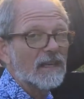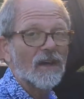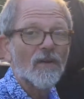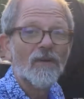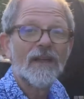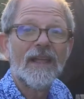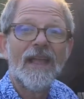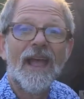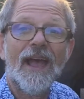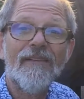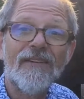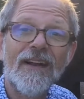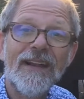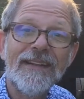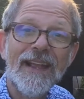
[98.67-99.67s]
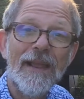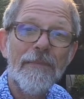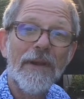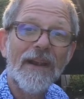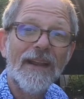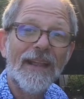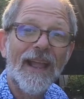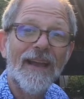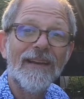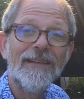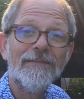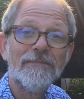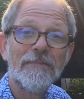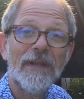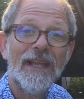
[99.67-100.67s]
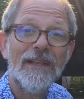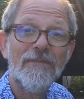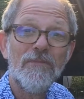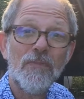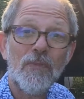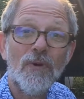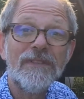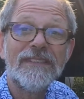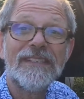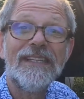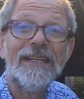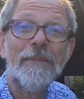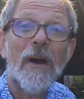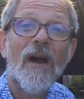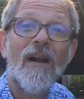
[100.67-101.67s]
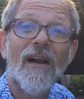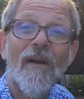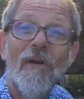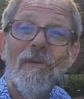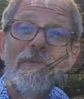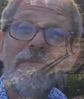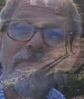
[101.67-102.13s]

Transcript: So, have a great day, Marion County, and we'll see you tomorrow.